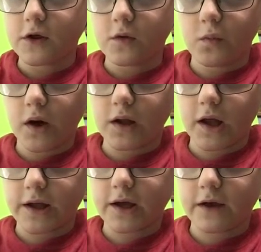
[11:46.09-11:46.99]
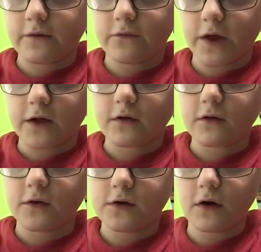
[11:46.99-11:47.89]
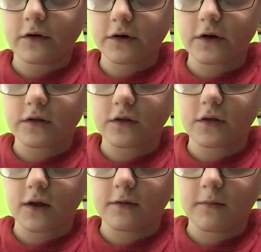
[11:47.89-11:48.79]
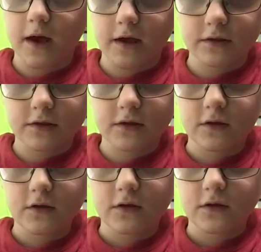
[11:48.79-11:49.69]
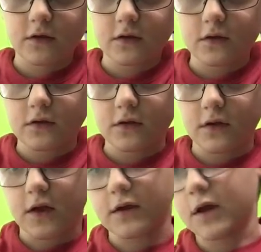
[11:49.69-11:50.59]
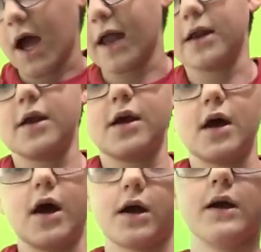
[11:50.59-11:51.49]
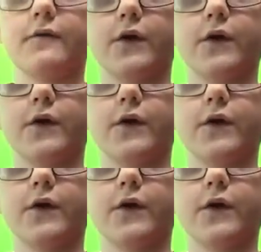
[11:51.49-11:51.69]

you want like kind of like the darkness inside the mask that you got, kind